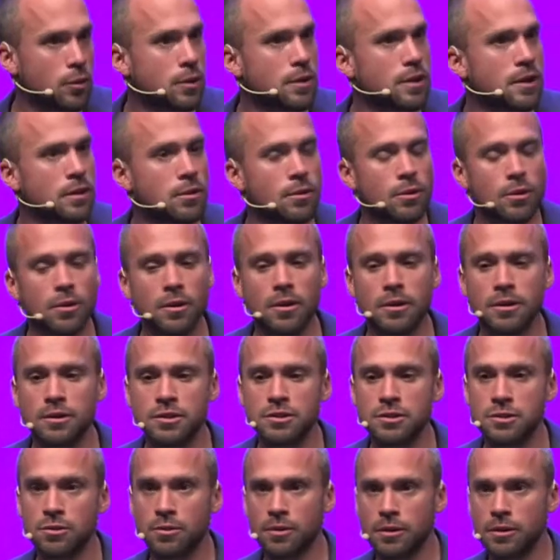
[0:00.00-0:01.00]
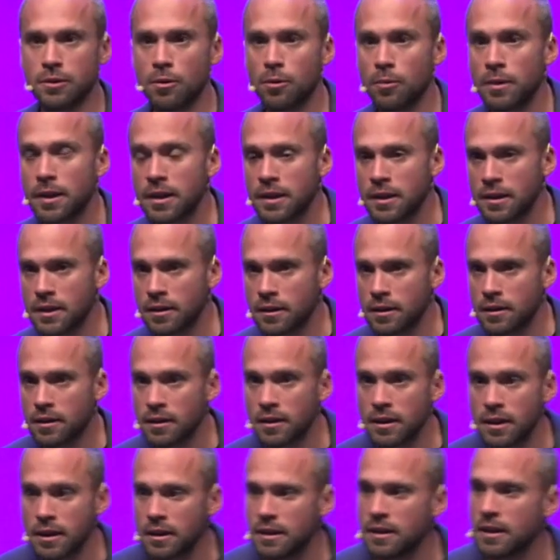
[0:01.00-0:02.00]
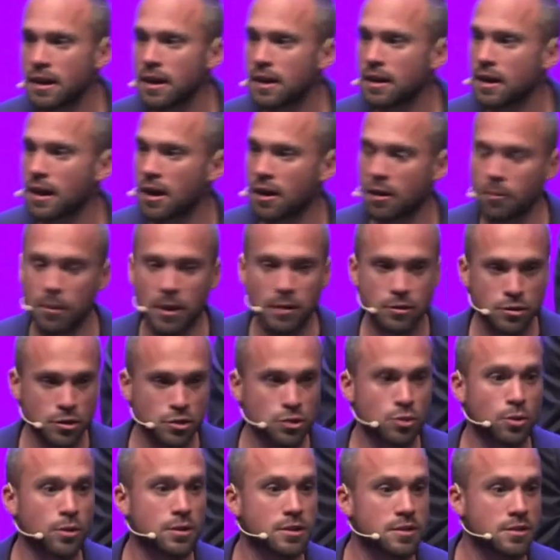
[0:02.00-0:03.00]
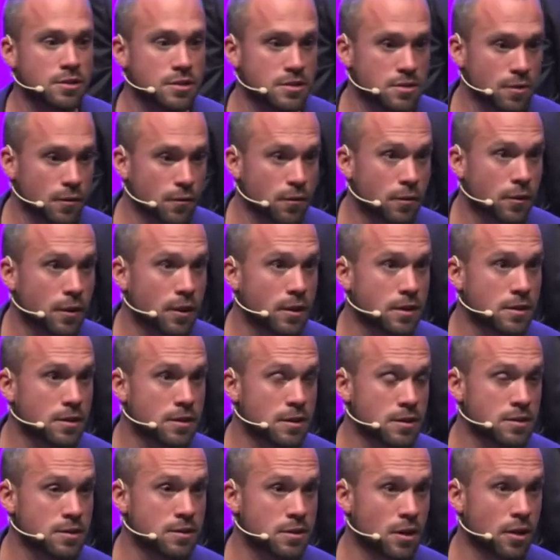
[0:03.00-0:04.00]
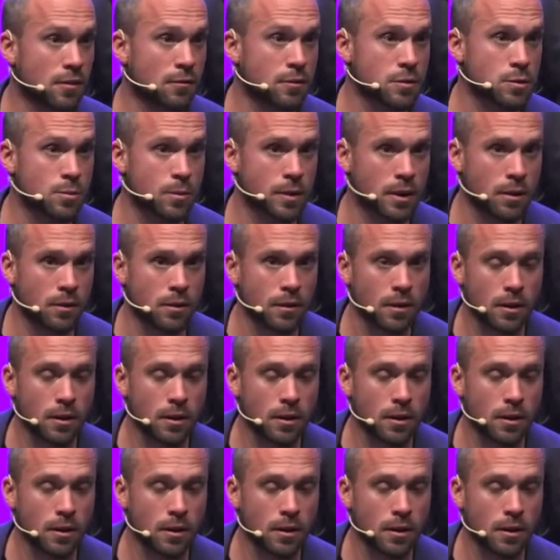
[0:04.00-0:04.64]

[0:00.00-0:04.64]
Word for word: in an earlier story already in uh, Indiana about the shortages of uh, staff as well.